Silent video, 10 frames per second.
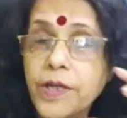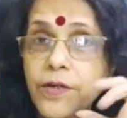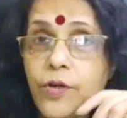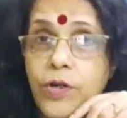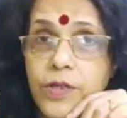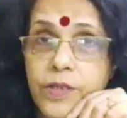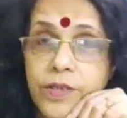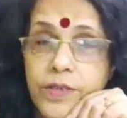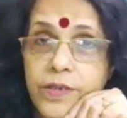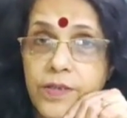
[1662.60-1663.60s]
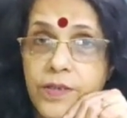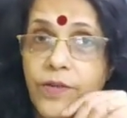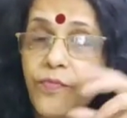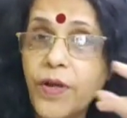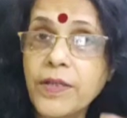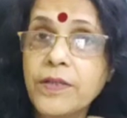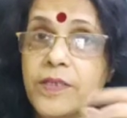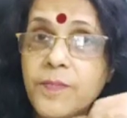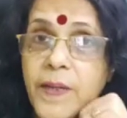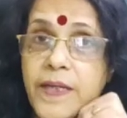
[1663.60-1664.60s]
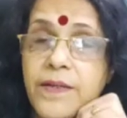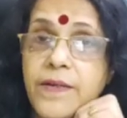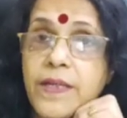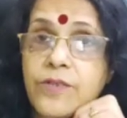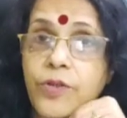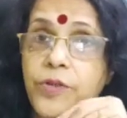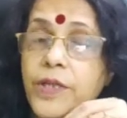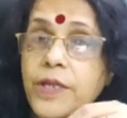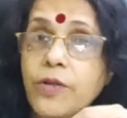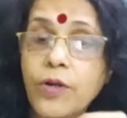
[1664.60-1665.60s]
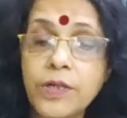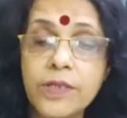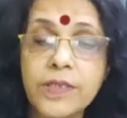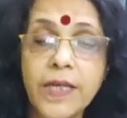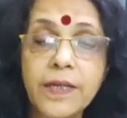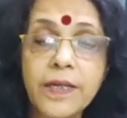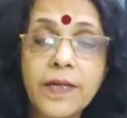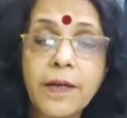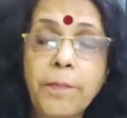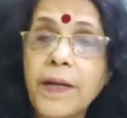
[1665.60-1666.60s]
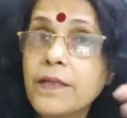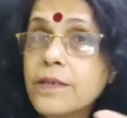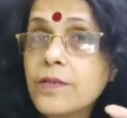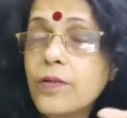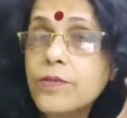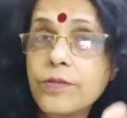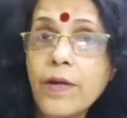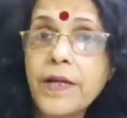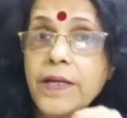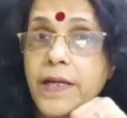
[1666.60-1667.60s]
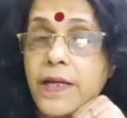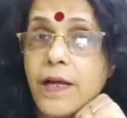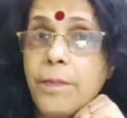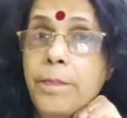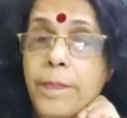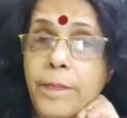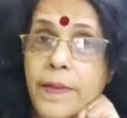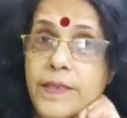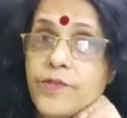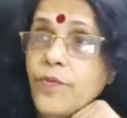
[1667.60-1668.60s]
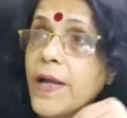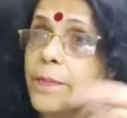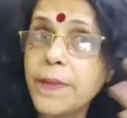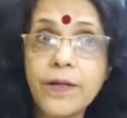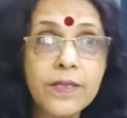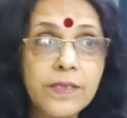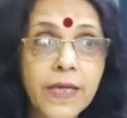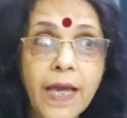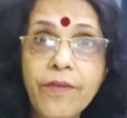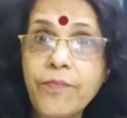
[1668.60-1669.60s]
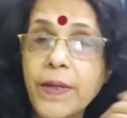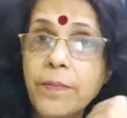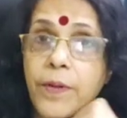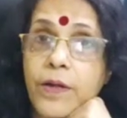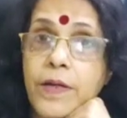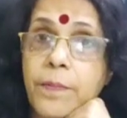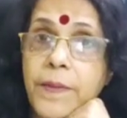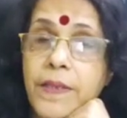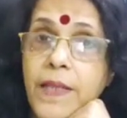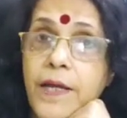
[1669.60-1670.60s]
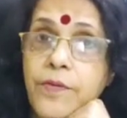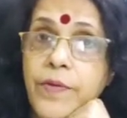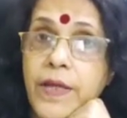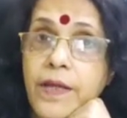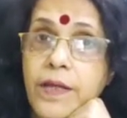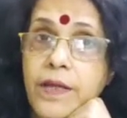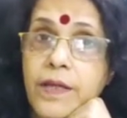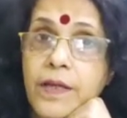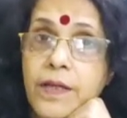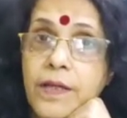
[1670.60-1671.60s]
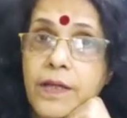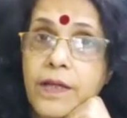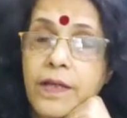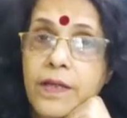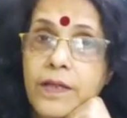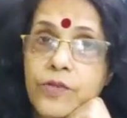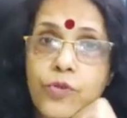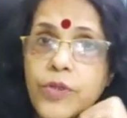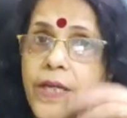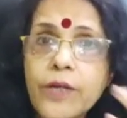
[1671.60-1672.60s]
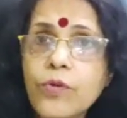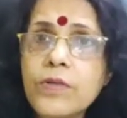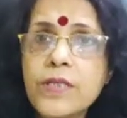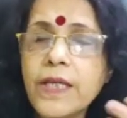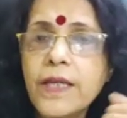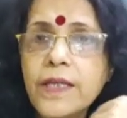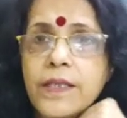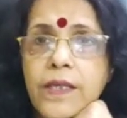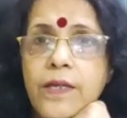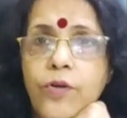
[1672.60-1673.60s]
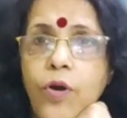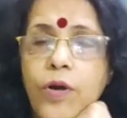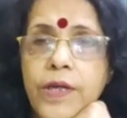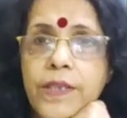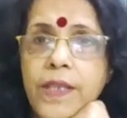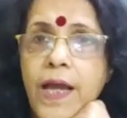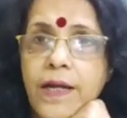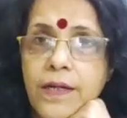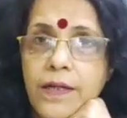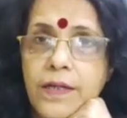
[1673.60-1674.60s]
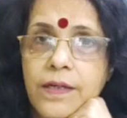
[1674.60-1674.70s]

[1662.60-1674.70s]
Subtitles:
daughters. The fathers playing tricks on their daughters, and mothers also are an accomplice. Why? Because they have been brought up in that way. So they don't see anything wrong in that.